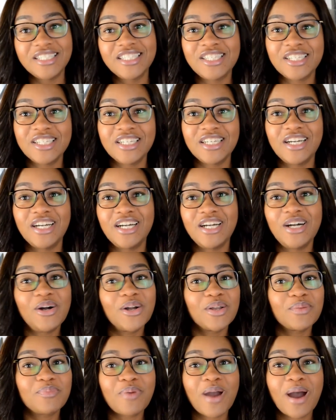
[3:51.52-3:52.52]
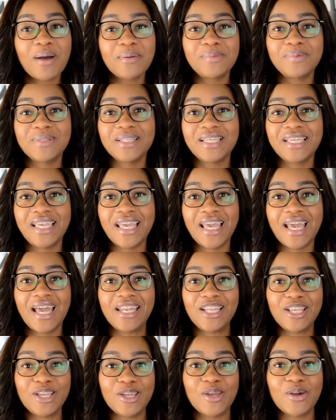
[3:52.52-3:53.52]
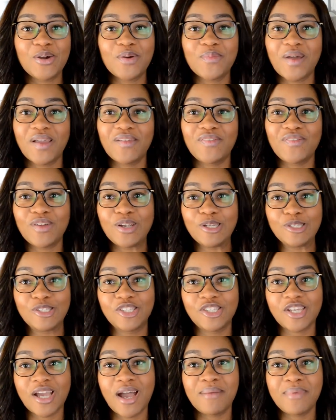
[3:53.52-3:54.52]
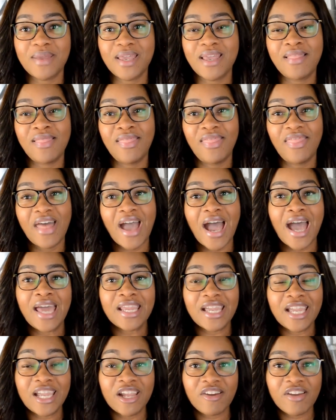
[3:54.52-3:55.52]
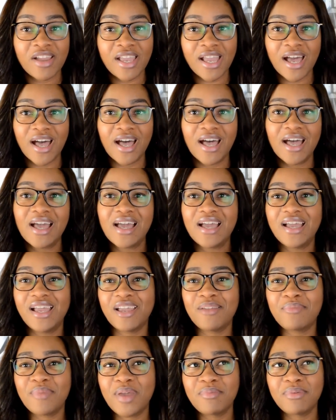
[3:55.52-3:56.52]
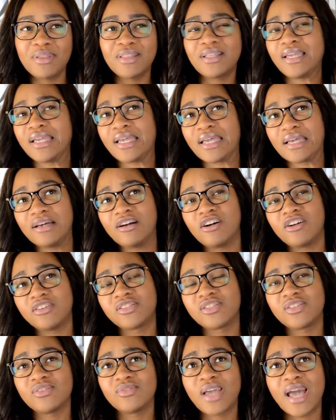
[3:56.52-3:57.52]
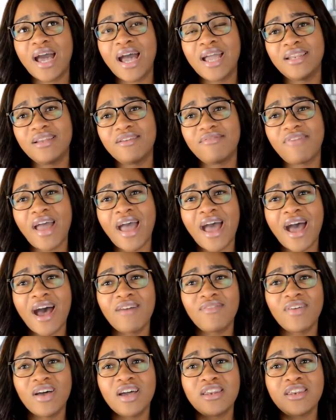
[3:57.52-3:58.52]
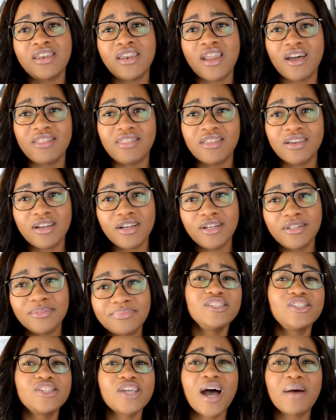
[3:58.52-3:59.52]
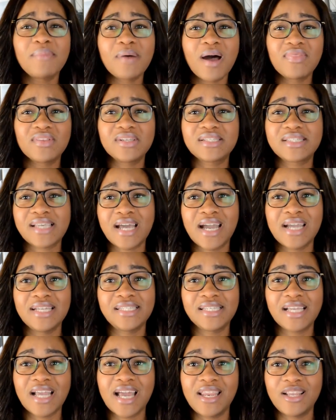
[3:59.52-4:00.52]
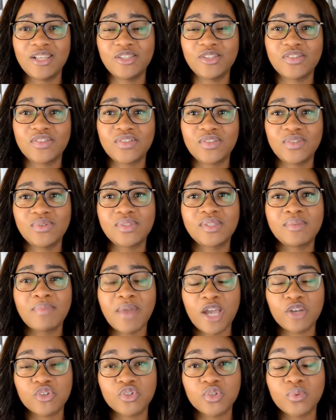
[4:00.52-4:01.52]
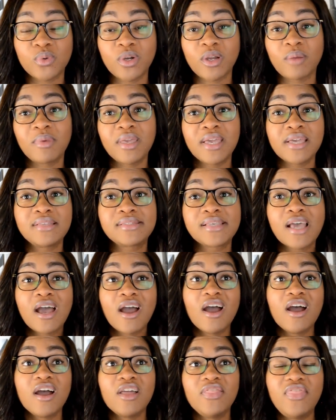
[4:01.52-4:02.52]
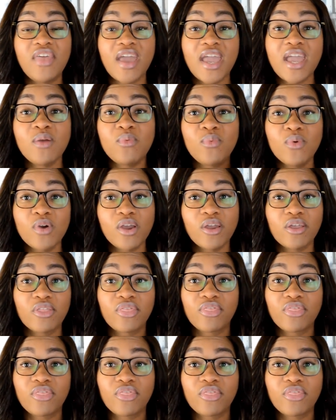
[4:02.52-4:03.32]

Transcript: to probably get, you know, my first job in that area and maybe like also kind of have another job on the side to kind of just do some extra work because they work